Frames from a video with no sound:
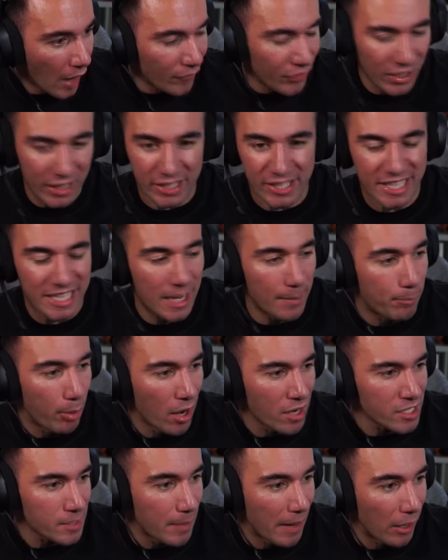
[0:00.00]
feel like CM
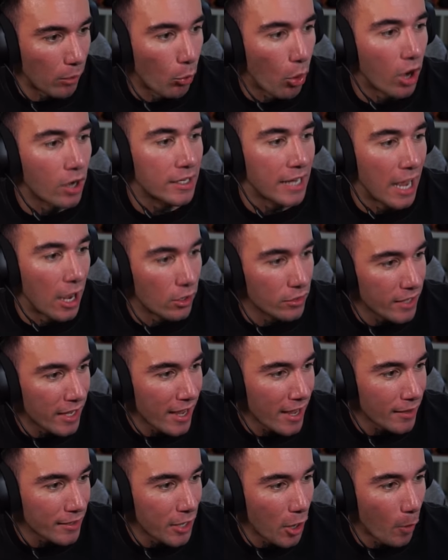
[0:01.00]
Punk's about to walk out.
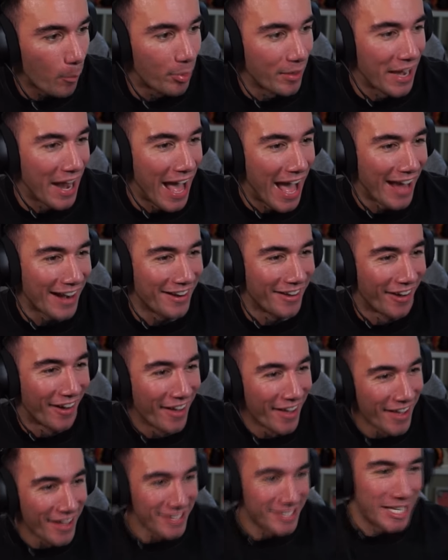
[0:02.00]
Yeah, yo, Banana.
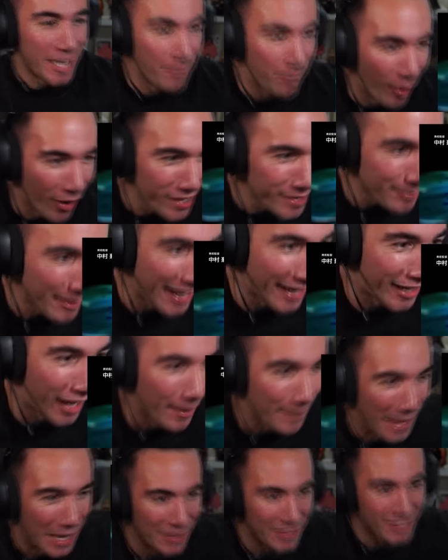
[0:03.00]
CM Punk's about to
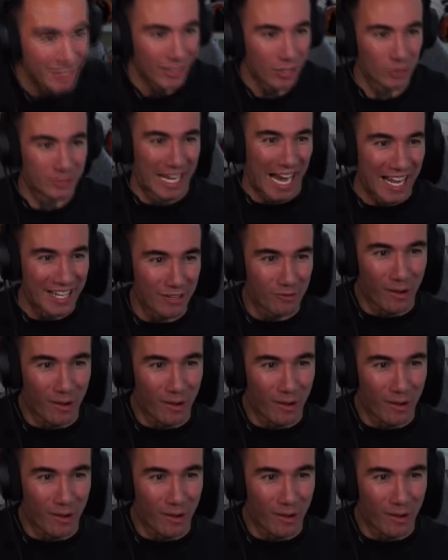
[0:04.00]
come out. It's little tidy